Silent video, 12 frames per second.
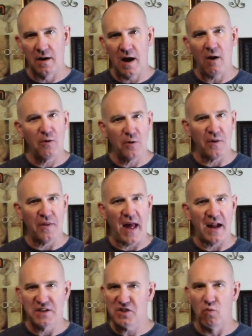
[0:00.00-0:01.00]
harder than
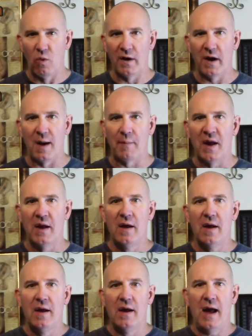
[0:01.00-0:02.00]
that, just one up,
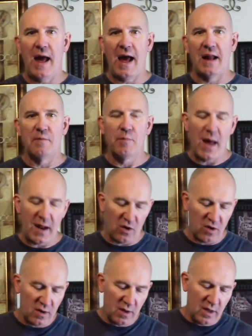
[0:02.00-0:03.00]
and
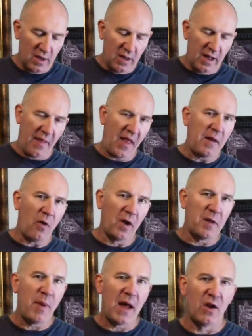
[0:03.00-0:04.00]
pedal. And then
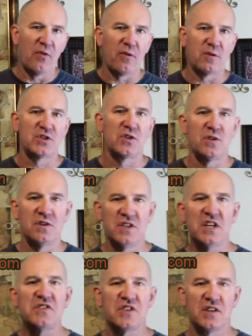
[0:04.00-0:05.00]
only pedal for a certain
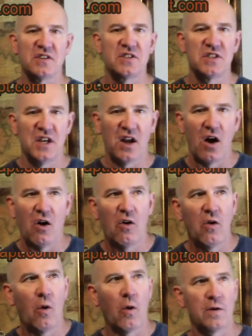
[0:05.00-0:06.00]
distance,
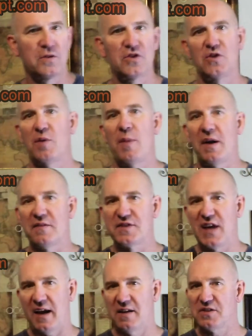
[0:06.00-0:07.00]
or a certain amount of
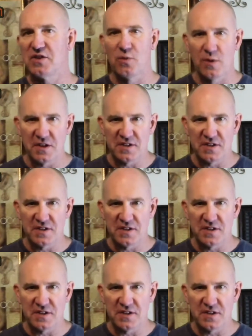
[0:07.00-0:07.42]
seconds, 30